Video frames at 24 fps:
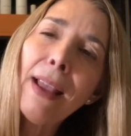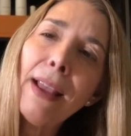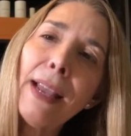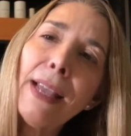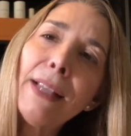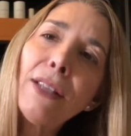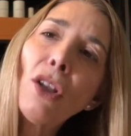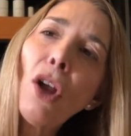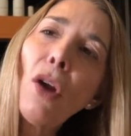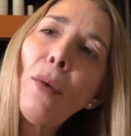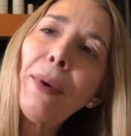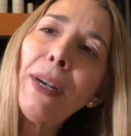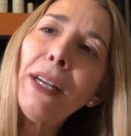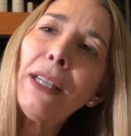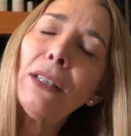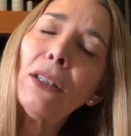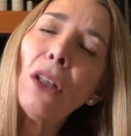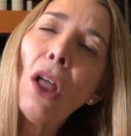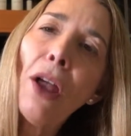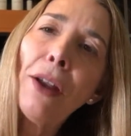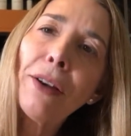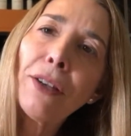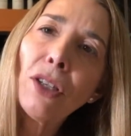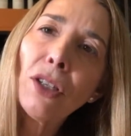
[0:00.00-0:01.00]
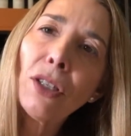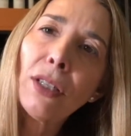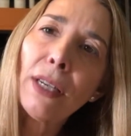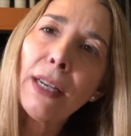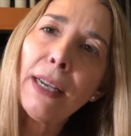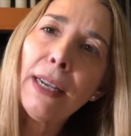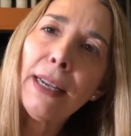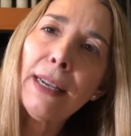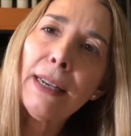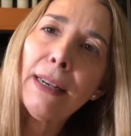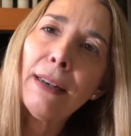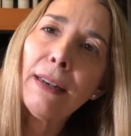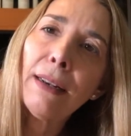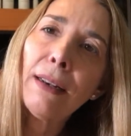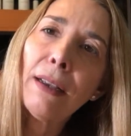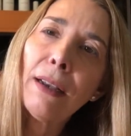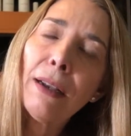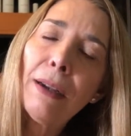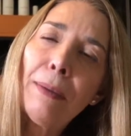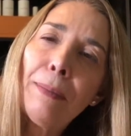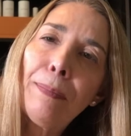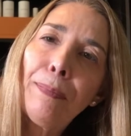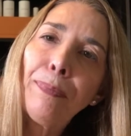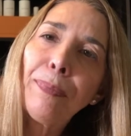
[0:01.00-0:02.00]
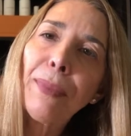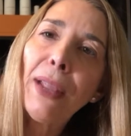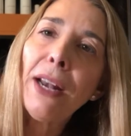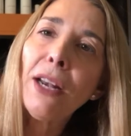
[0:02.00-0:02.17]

it's already launched in um,